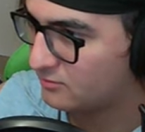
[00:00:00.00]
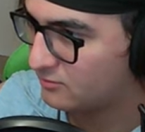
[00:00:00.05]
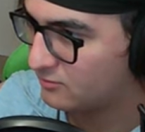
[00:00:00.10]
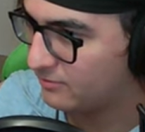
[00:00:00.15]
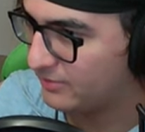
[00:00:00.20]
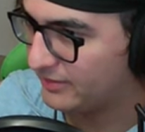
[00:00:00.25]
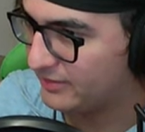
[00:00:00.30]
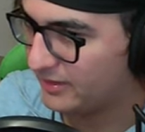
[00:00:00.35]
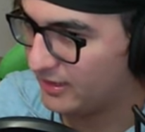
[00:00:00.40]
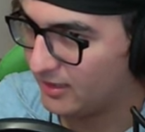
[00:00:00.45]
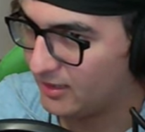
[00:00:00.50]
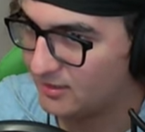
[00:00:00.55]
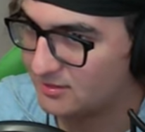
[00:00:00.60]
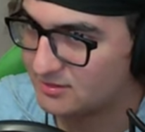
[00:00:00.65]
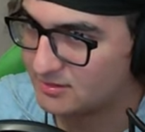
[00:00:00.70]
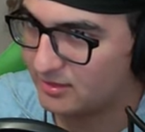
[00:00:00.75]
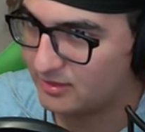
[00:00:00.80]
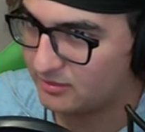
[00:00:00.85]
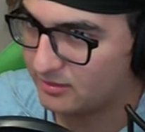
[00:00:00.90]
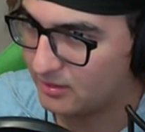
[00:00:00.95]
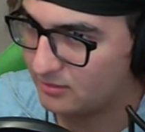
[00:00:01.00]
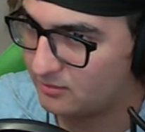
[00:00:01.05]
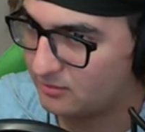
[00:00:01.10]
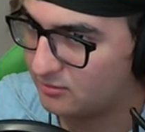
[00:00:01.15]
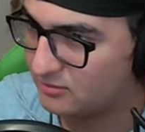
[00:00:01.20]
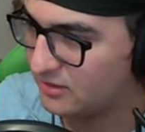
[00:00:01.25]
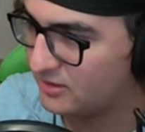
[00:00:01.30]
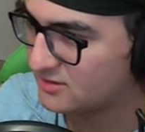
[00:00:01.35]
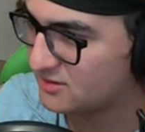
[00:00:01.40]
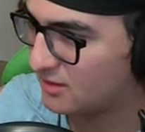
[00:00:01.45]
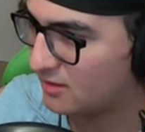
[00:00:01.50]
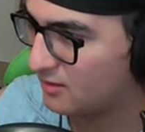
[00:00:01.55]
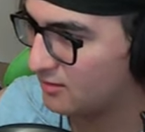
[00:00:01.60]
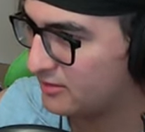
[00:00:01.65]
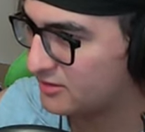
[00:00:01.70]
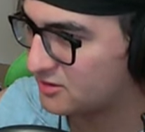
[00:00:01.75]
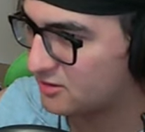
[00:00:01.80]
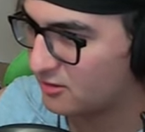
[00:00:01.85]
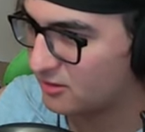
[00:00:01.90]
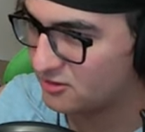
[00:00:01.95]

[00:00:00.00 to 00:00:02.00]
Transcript: Why that? That, that? These all these are all